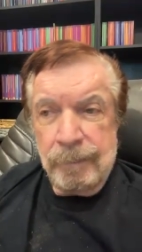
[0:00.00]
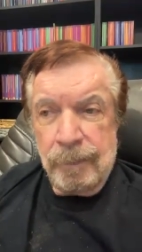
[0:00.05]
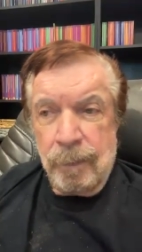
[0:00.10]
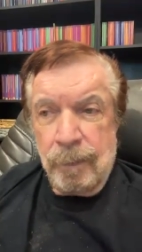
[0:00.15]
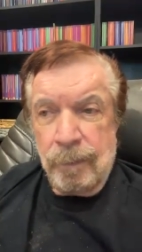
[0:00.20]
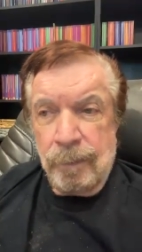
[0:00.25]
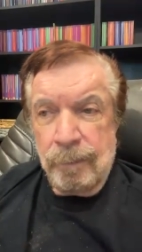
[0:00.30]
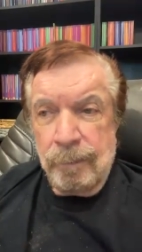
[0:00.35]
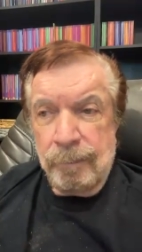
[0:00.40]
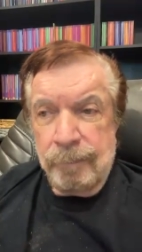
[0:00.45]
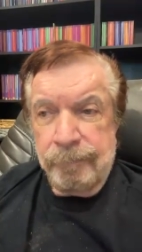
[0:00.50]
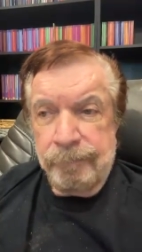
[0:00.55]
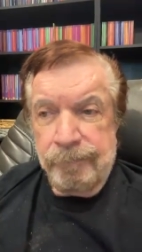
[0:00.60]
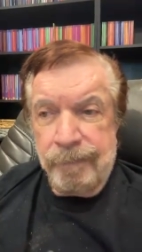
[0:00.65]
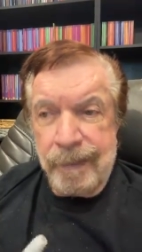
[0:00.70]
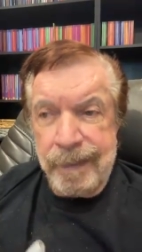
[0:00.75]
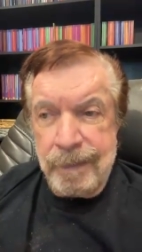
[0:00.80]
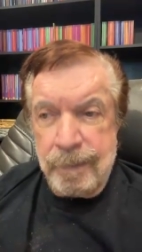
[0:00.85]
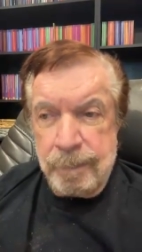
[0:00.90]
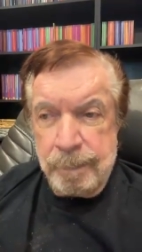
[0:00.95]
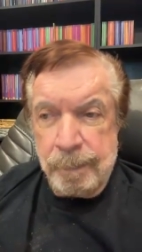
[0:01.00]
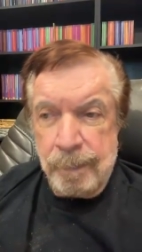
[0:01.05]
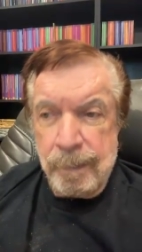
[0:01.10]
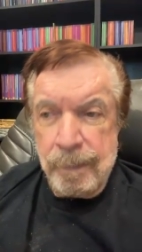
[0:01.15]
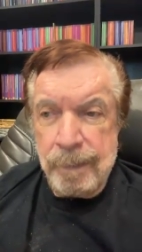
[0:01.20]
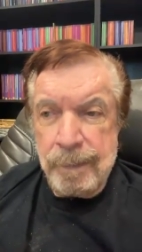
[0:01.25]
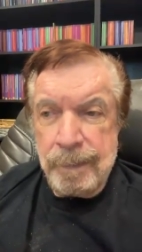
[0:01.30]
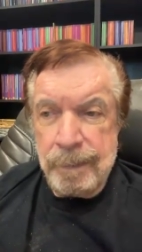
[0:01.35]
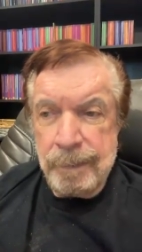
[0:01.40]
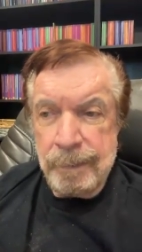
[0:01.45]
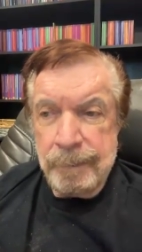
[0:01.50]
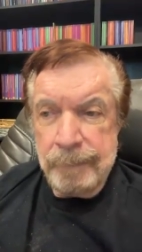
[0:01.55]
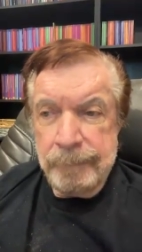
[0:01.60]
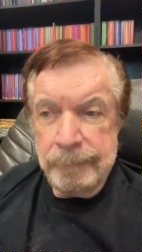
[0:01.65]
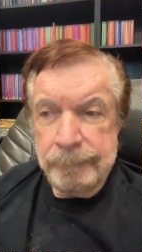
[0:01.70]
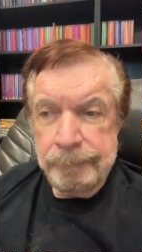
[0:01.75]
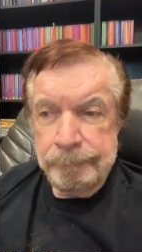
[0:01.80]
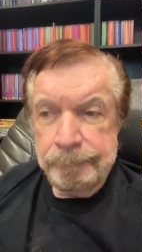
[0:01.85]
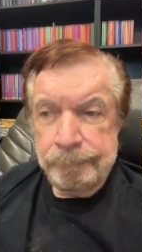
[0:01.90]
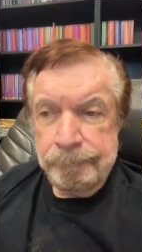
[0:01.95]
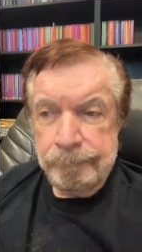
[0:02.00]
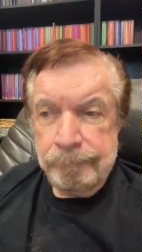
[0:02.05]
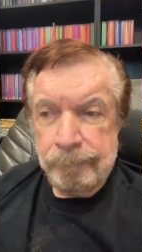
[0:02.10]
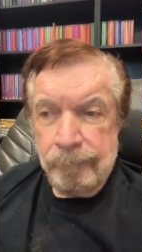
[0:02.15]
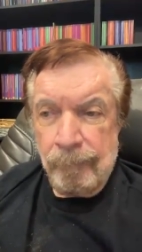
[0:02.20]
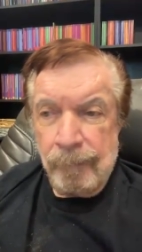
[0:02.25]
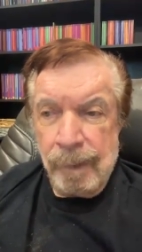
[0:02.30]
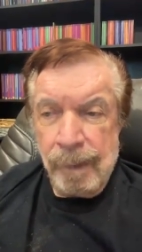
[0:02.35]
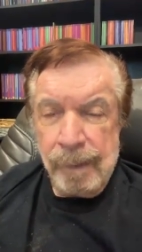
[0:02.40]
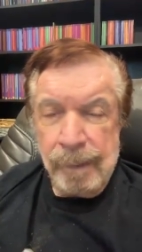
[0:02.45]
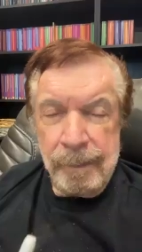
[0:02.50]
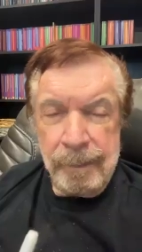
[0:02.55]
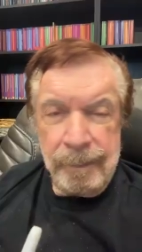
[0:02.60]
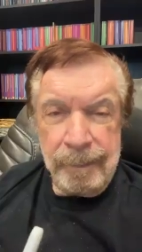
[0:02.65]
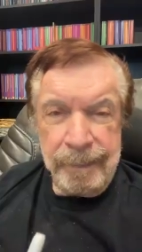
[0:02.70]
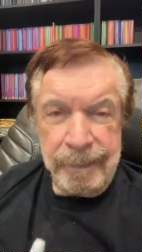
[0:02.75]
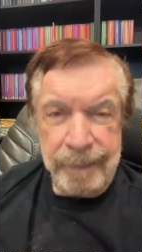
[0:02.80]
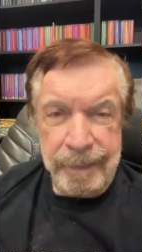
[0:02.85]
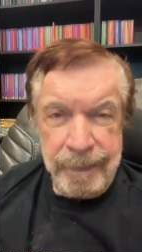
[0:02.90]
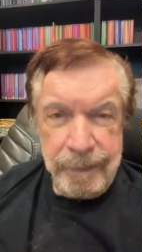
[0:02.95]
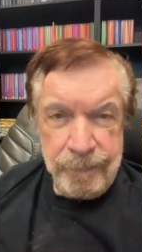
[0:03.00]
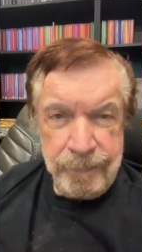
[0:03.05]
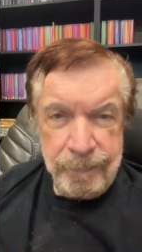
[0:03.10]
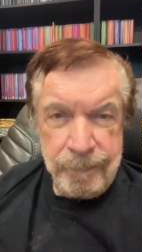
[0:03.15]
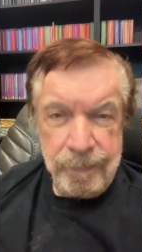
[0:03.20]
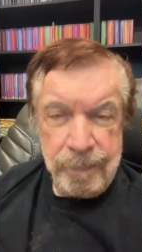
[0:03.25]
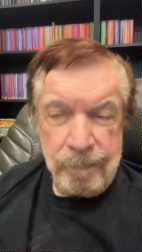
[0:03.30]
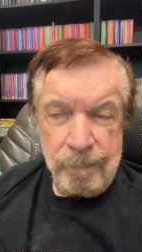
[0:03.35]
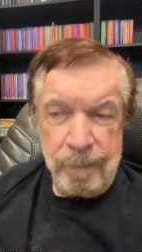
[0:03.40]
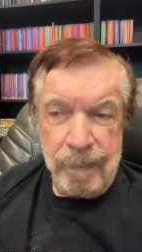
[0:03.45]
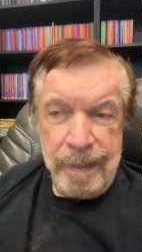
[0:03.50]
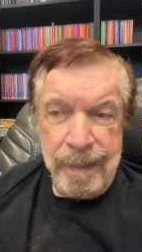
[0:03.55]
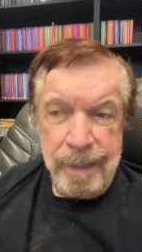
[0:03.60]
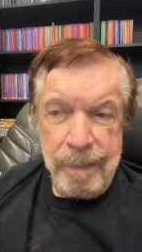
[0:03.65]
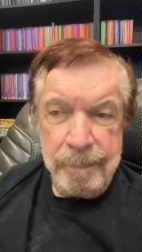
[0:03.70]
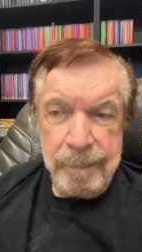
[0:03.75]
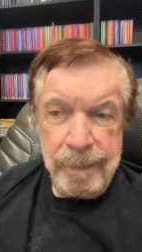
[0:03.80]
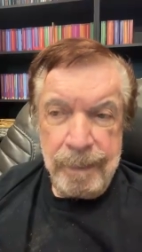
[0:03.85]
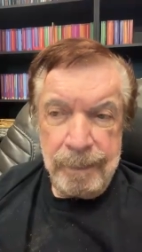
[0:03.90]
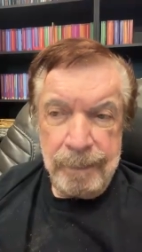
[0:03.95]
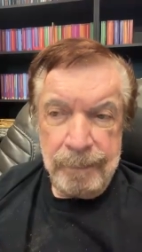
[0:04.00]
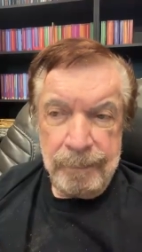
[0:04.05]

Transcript: on Facebook, Instagram,